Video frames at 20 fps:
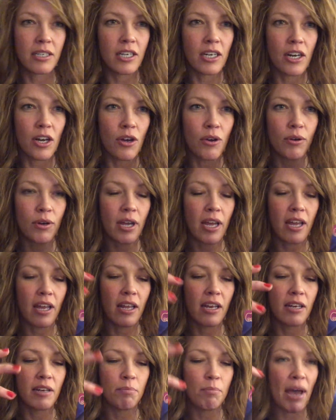you know,
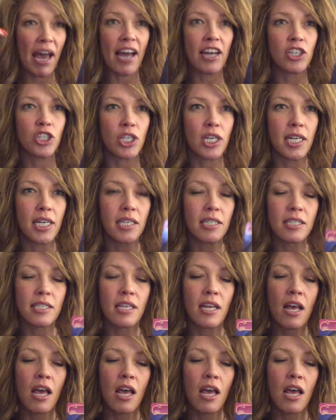and passionate,